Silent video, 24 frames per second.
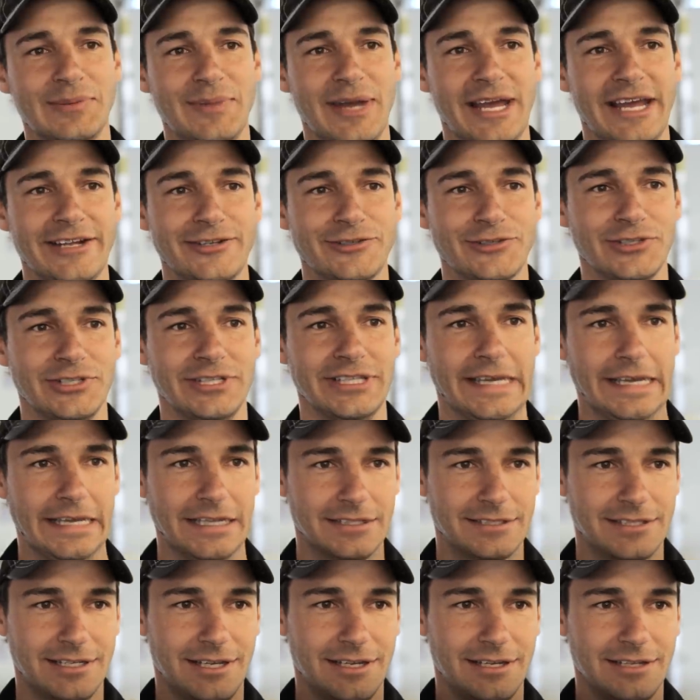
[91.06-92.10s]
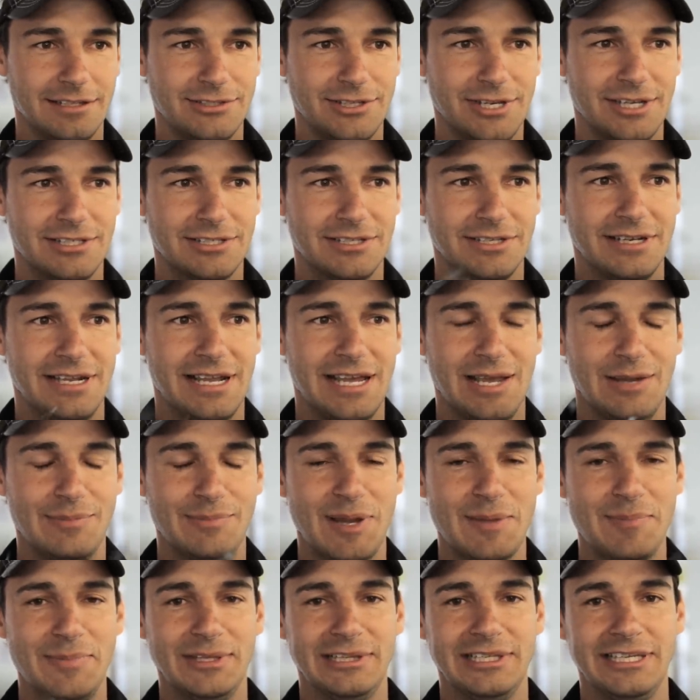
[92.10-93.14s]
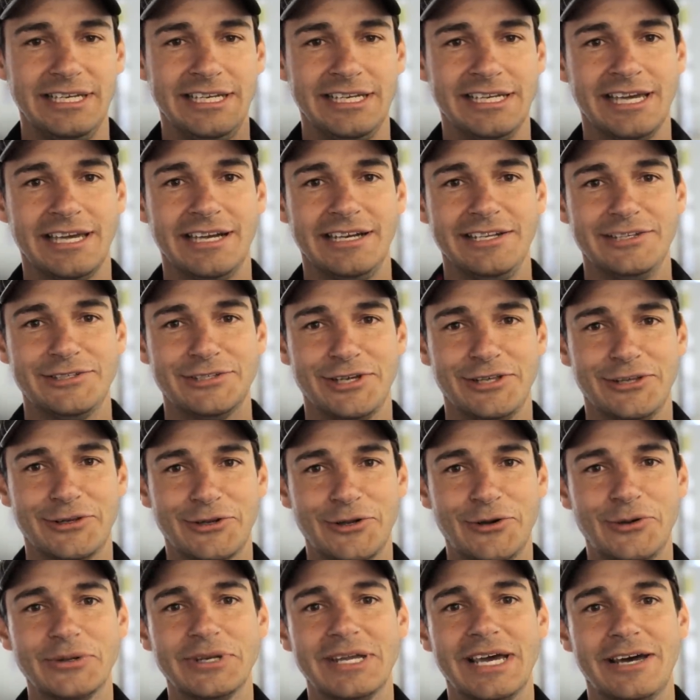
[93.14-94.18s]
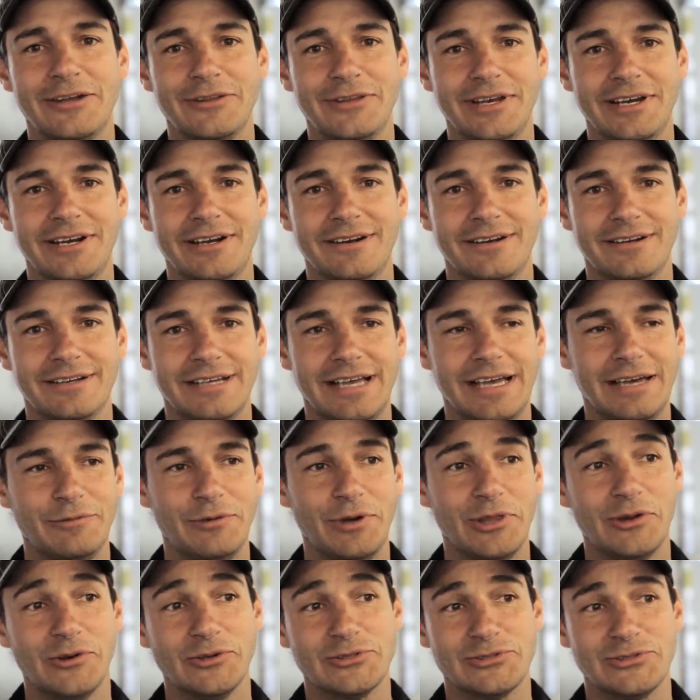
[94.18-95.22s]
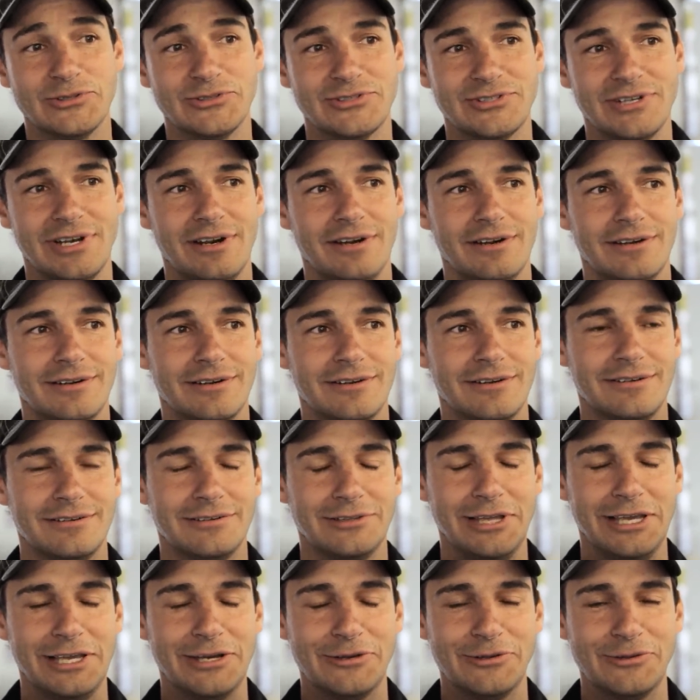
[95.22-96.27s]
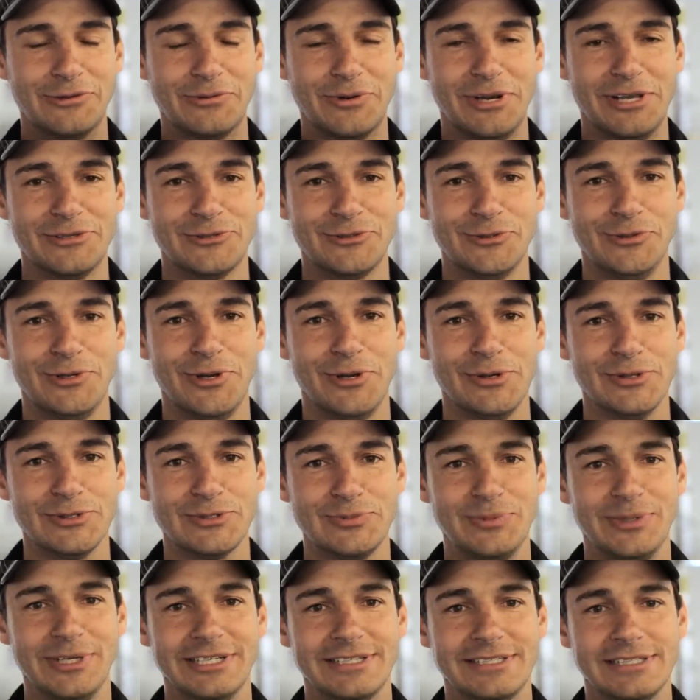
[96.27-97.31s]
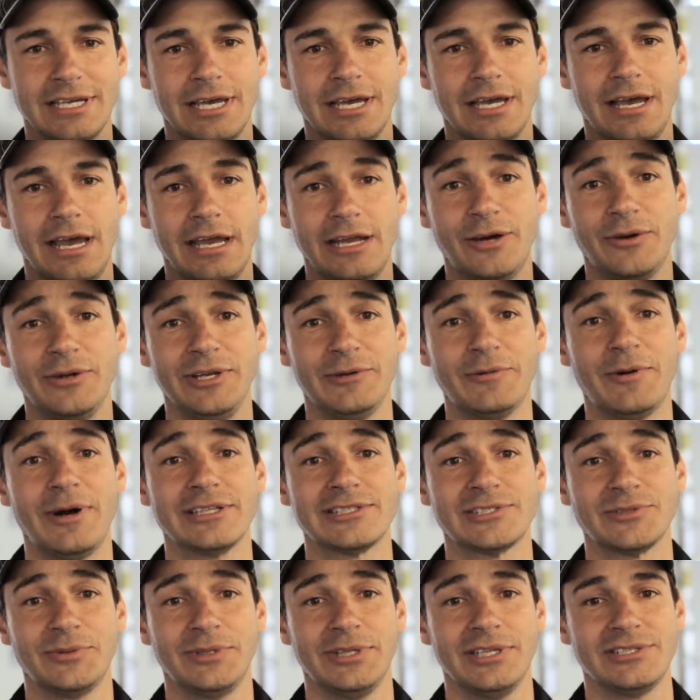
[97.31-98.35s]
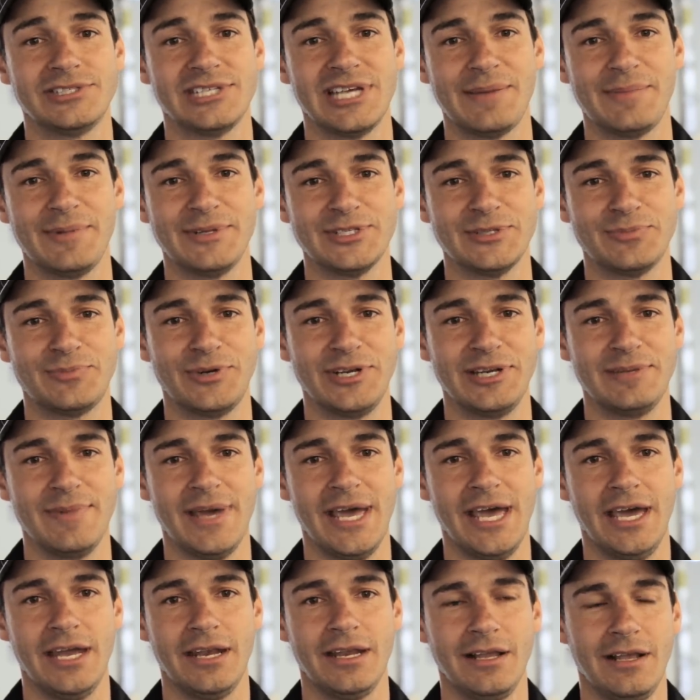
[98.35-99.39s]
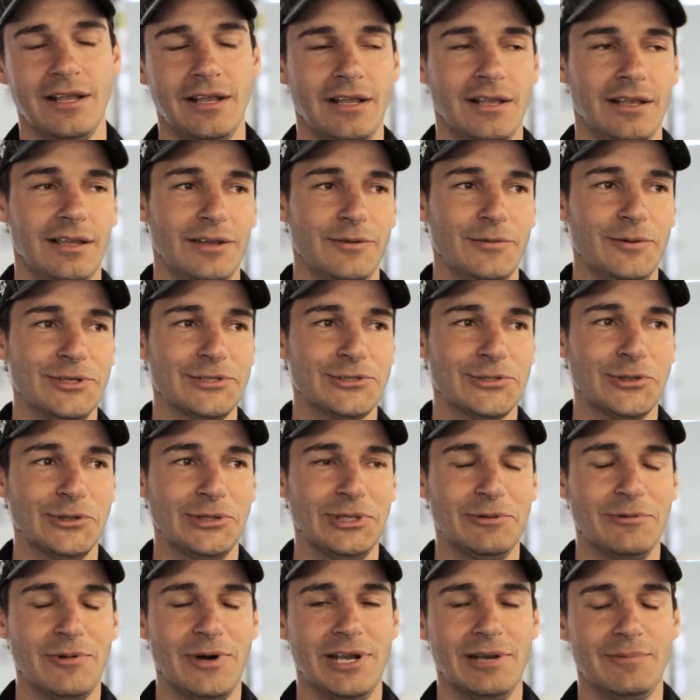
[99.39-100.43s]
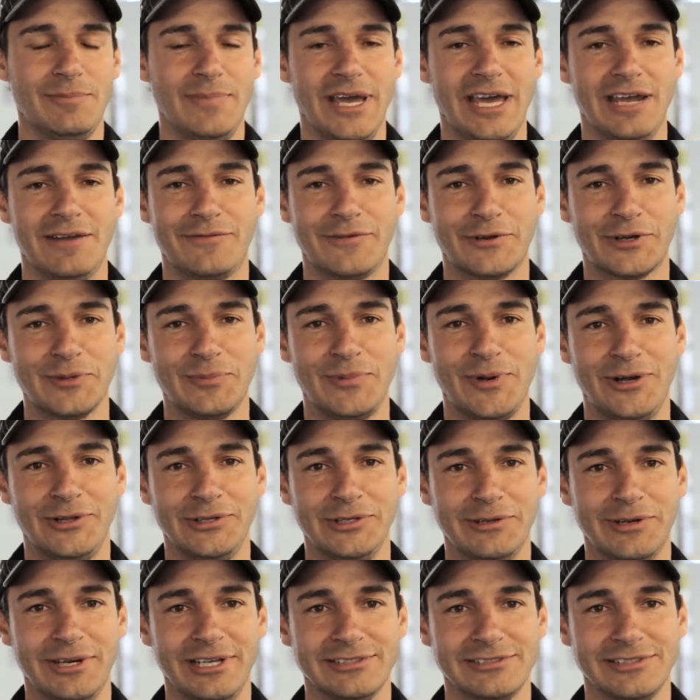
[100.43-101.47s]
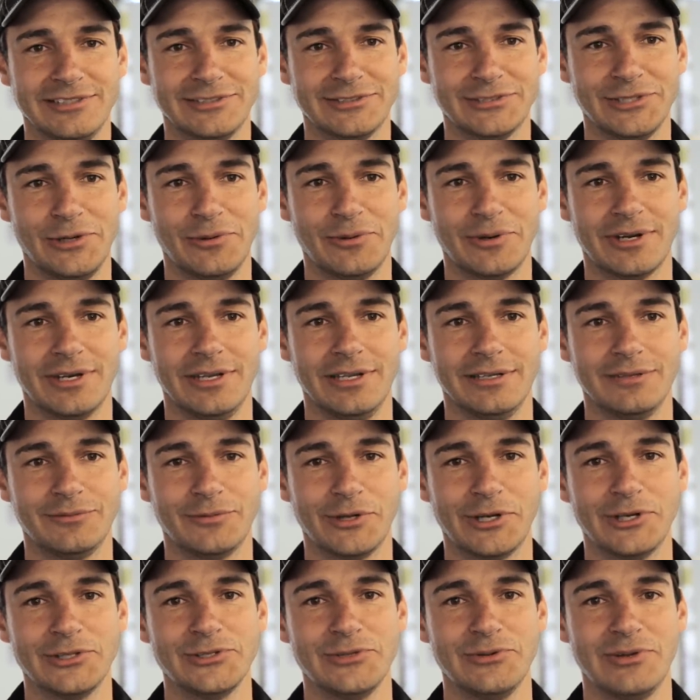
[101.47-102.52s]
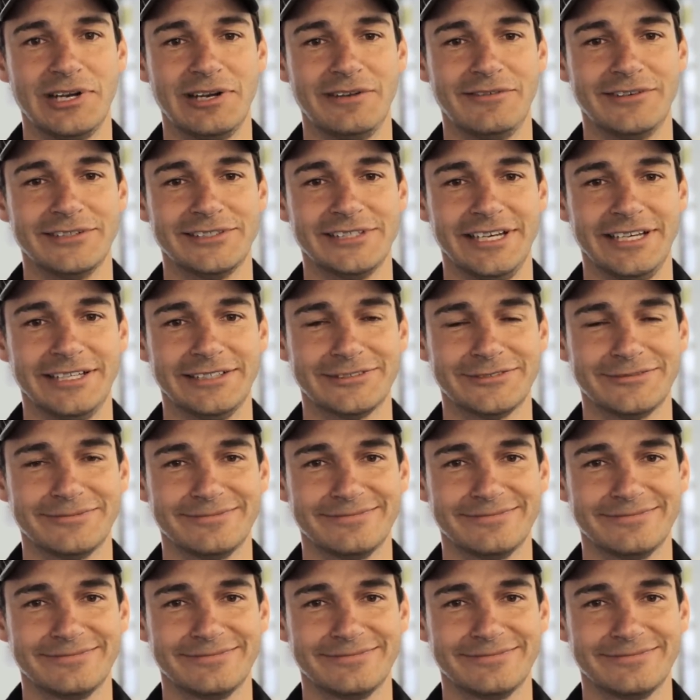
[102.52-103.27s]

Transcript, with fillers: imagine that uh, Jason and I might be leaning on each other going down there, uh, whether it's the start or later in the race, who knows. But uh, I know he wants to win the championship pretty bad. We certainly want it bad for Capaldi Racing, so we're gonna we're gonna do whatever it takes.